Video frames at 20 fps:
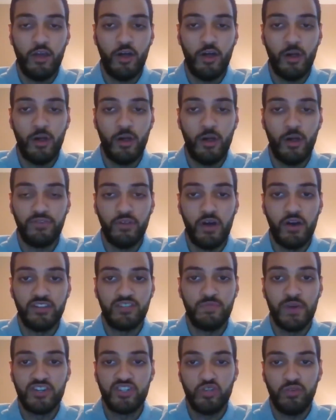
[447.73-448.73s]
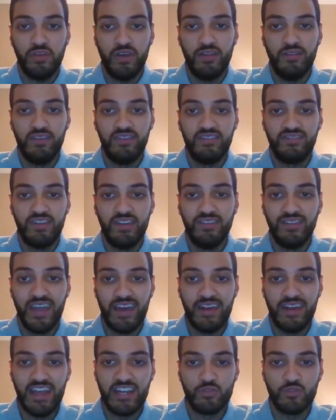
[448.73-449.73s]
helps a lot, especially in this uh, day
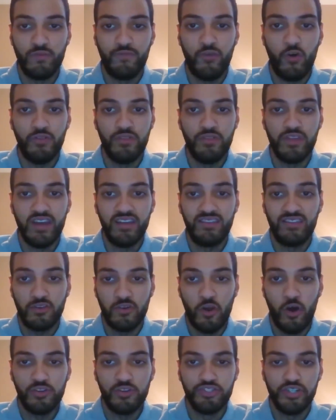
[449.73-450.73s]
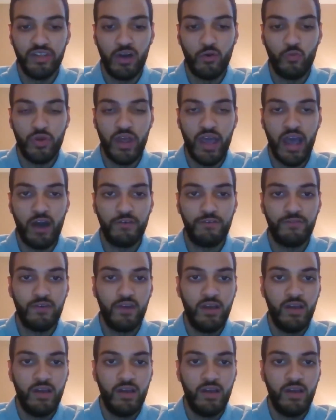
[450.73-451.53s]
and age with all the uh, technology that we have.